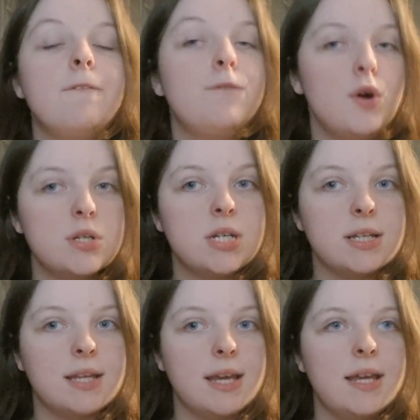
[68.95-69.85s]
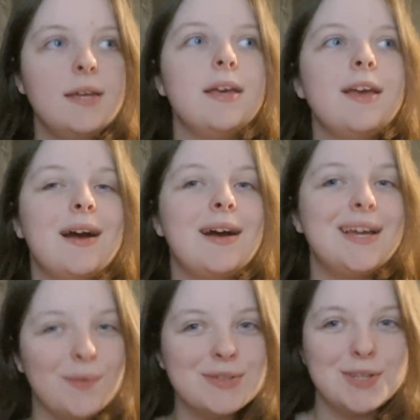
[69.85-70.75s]
Unfortunately,
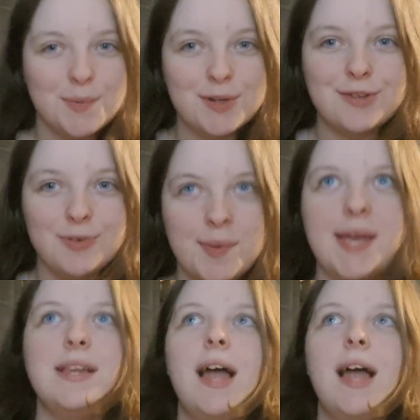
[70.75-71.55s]
it wasn't the book for me.